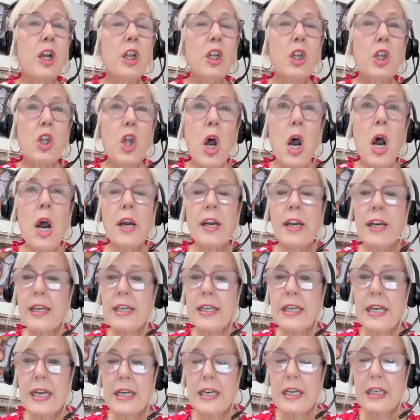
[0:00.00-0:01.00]
a long
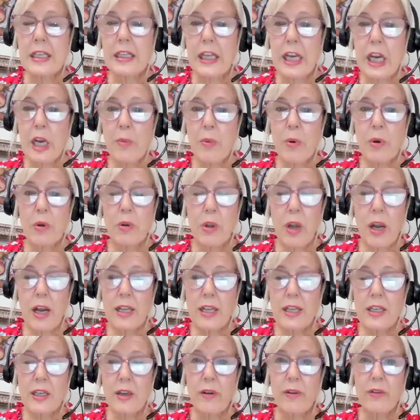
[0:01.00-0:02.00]
extended labor,
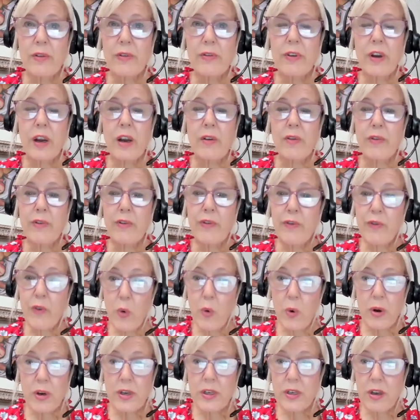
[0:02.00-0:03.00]
lots of
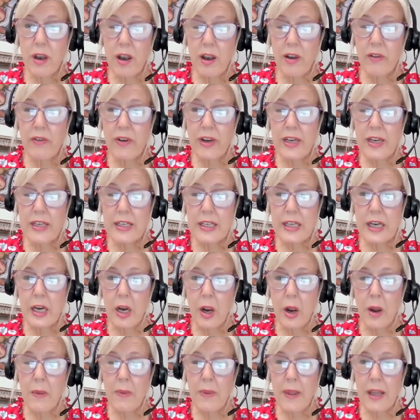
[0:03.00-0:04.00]
force, obviously,
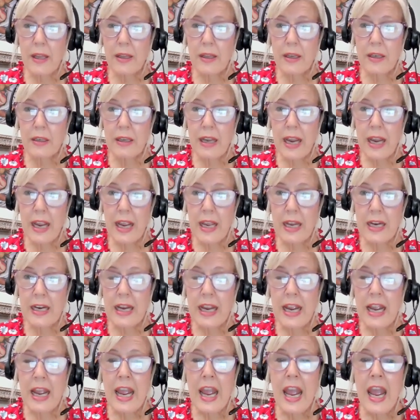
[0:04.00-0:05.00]
on that little head.
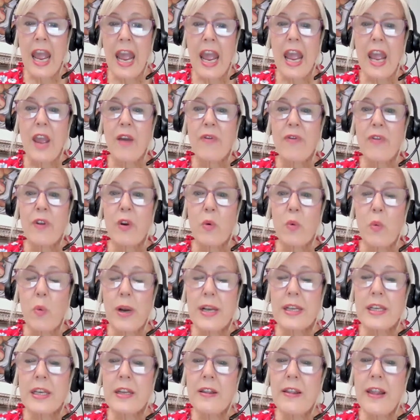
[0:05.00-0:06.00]
If there
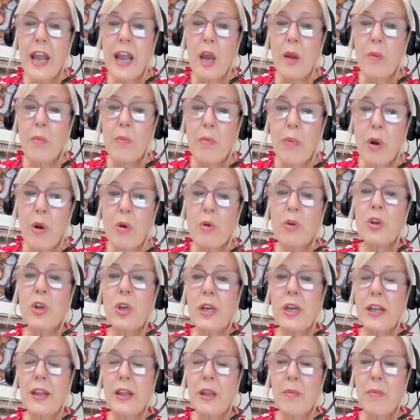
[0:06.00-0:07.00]
wasn't that
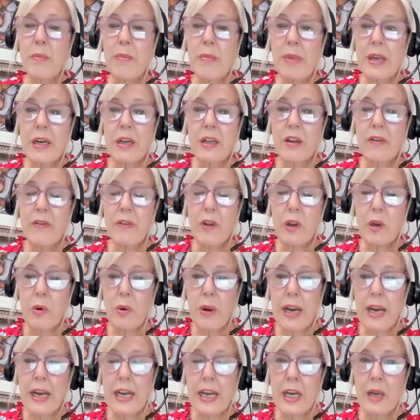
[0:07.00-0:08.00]
motion in the middle of the
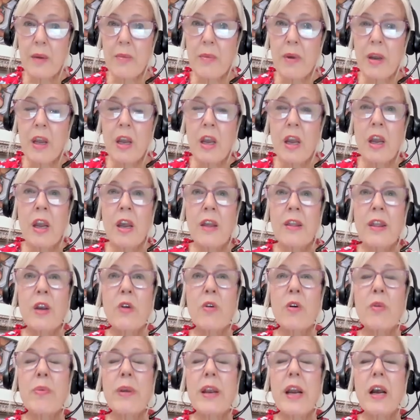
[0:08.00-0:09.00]
cranium, there
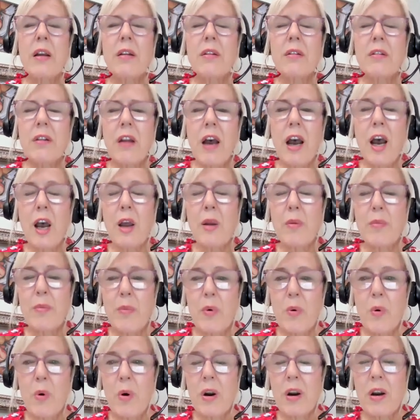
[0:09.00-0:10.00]
would be a lot
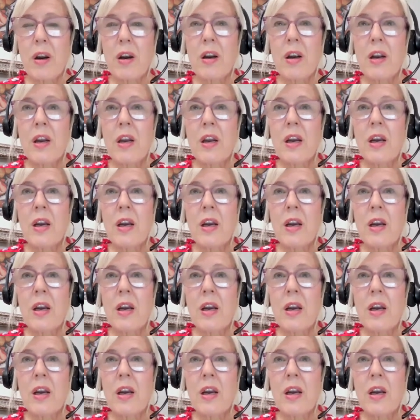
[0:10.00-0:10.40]
more